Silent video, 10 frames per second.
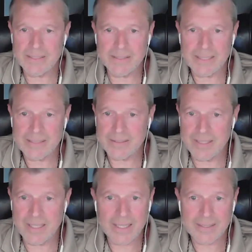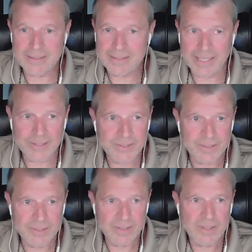the standard.
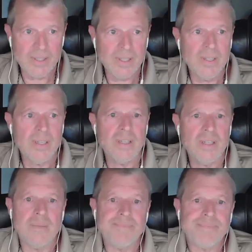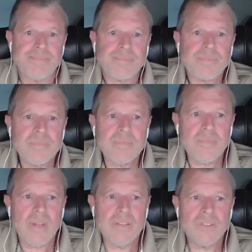
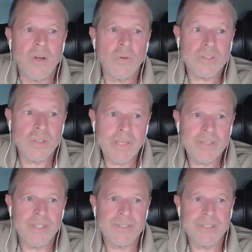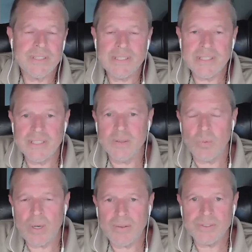So it's going to be interesting to see
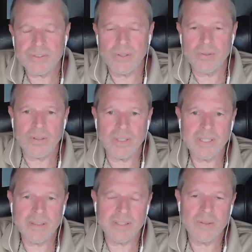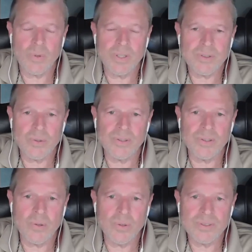how this goes legally and where it's going in the
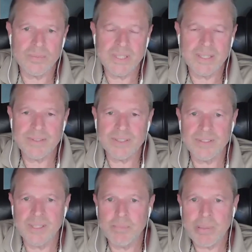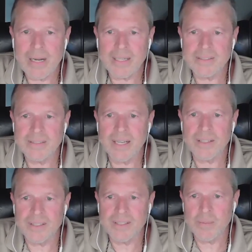courts. I mean, they have such deep pockets now
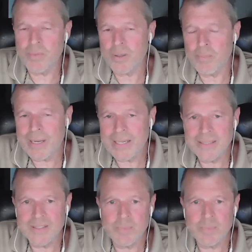that they're paying these